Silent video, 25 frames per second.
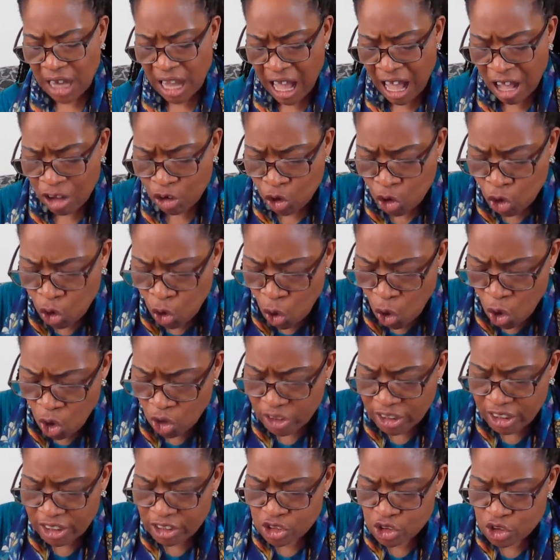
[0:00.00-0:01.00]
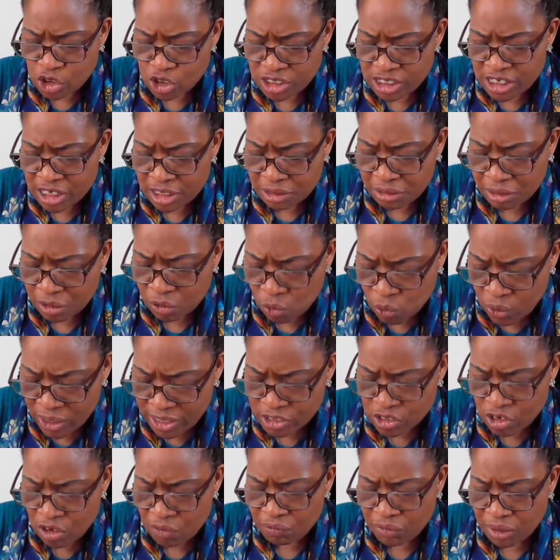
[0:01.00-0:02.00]
according to the
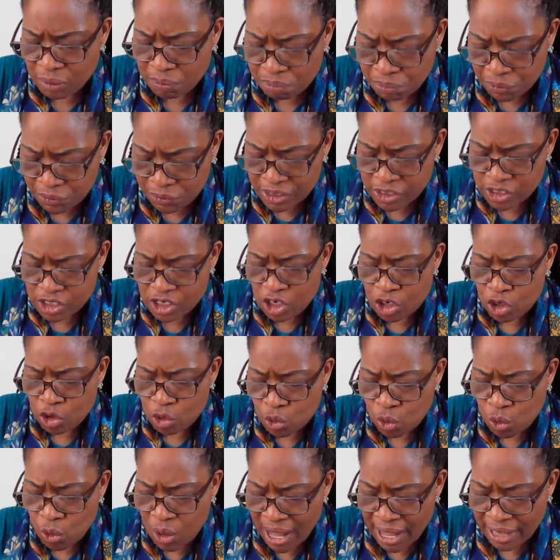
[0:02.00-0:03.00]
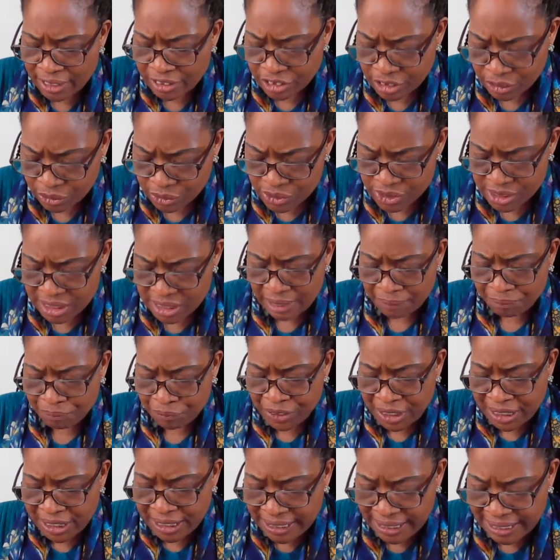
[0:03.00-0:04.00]
request of the priests who are in Jerusalem.
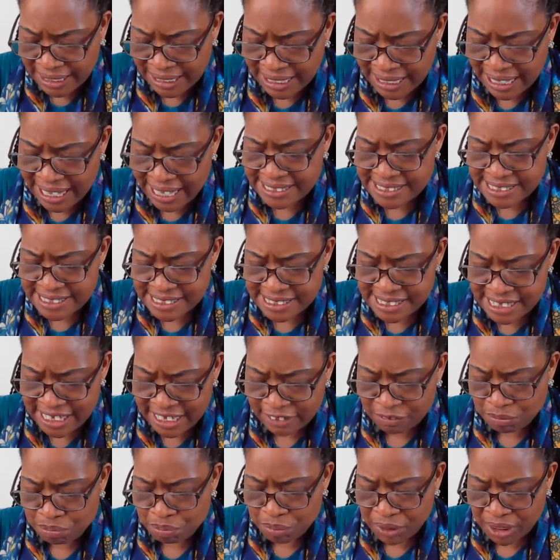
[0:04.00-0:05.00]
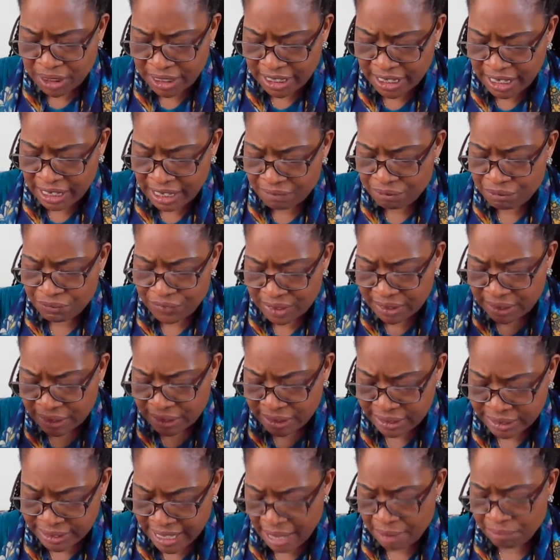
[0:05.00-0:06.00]
Let it be
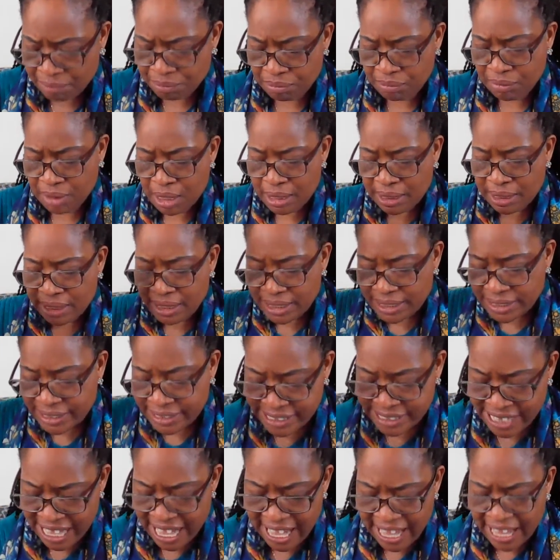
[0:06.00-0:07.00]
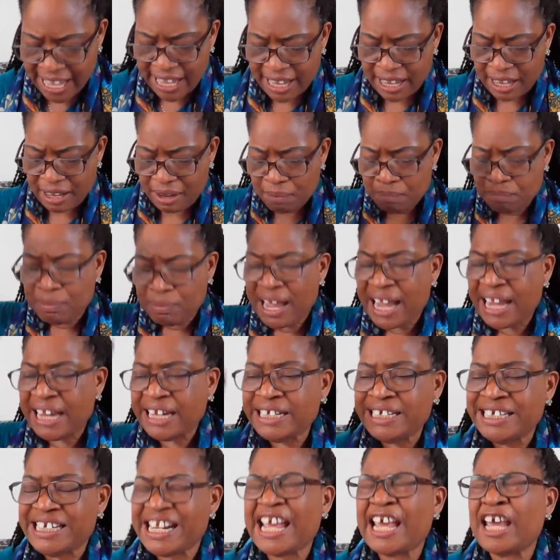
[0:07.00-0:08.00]
given them day
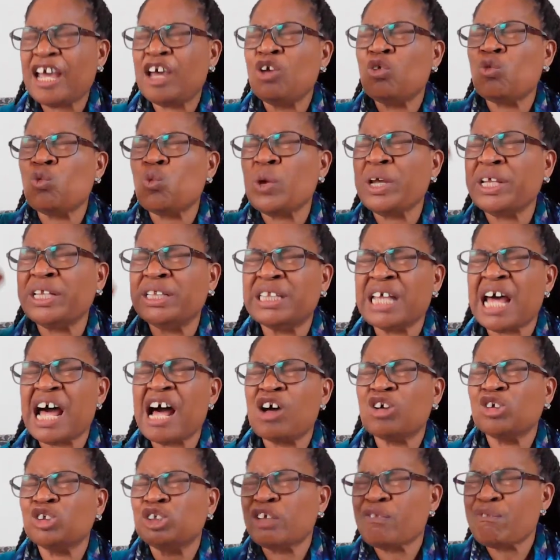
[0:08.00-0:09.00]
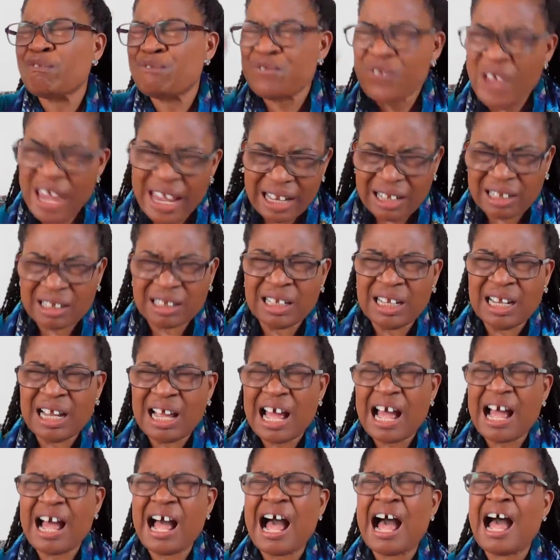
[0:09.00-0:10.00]
by day without fail.
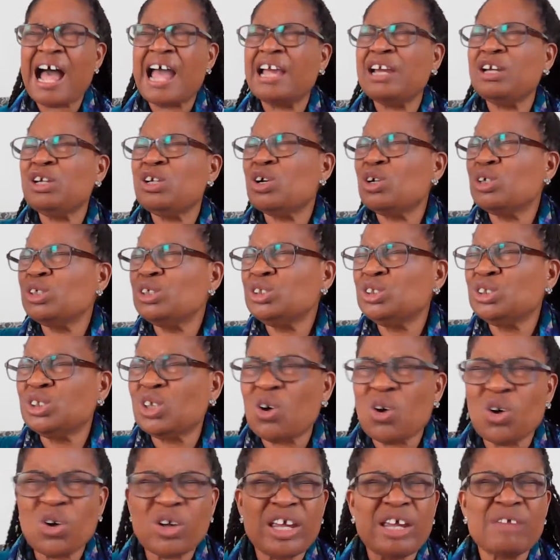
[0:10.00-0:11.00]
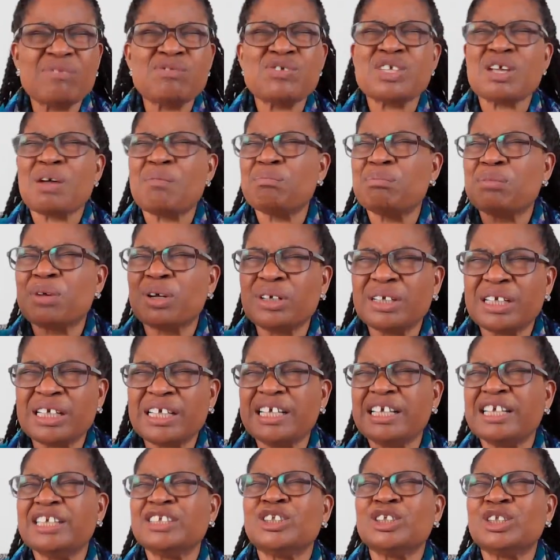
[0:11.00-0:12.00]
I don't know if somebody
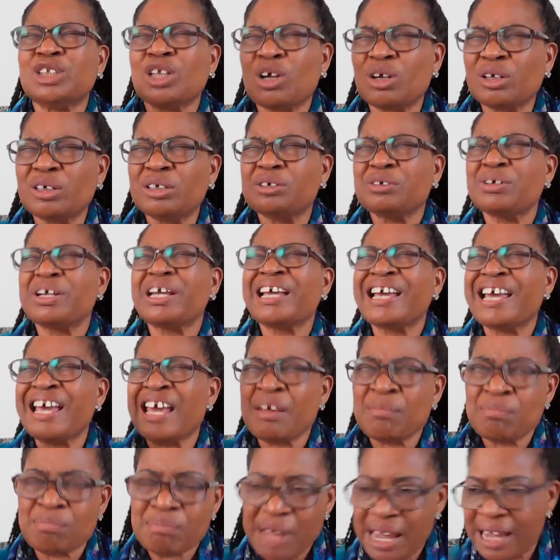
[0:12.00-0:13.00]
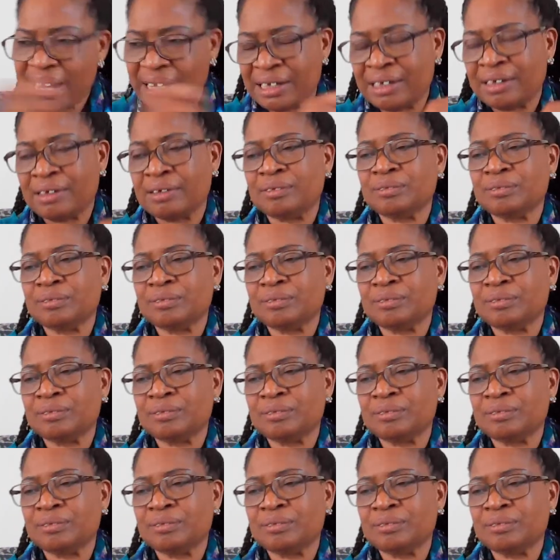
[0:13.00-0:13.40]
is thundering amen.